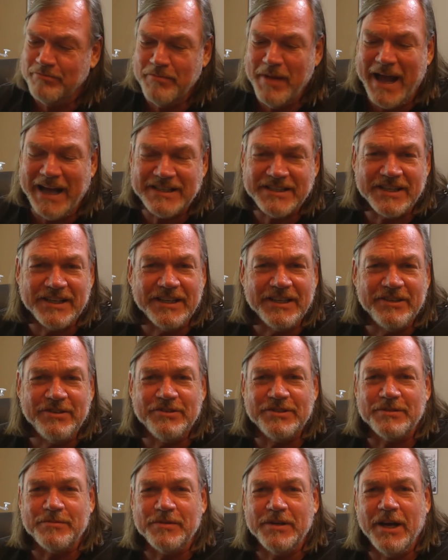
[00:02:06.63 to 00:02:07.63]
Matt's going to do
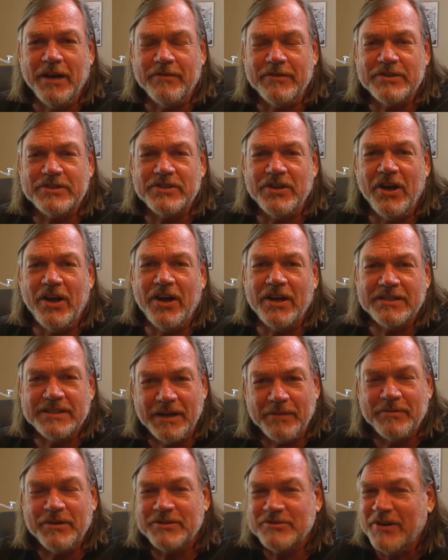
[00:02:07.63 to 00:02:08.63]
some cover song.
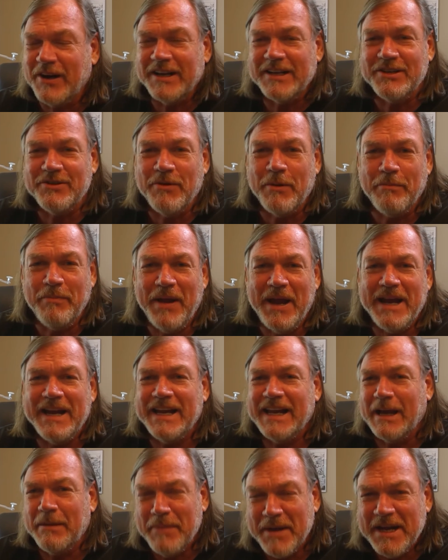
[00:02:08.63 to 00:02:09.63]
I'm going to try to do a
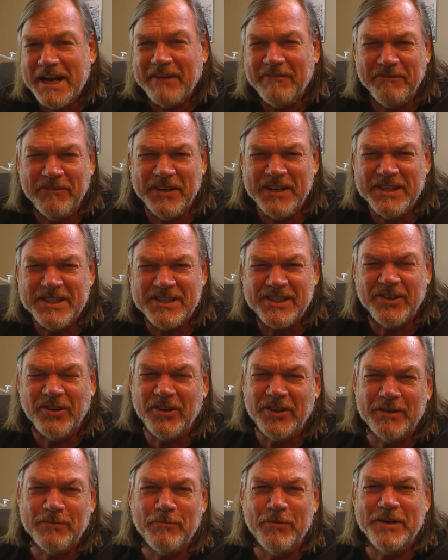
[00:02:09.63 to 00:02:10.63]
painting. I may not finish it
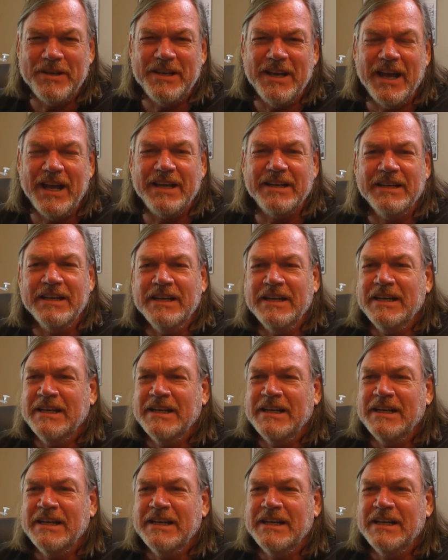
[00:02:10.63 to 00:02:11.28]
all in one night.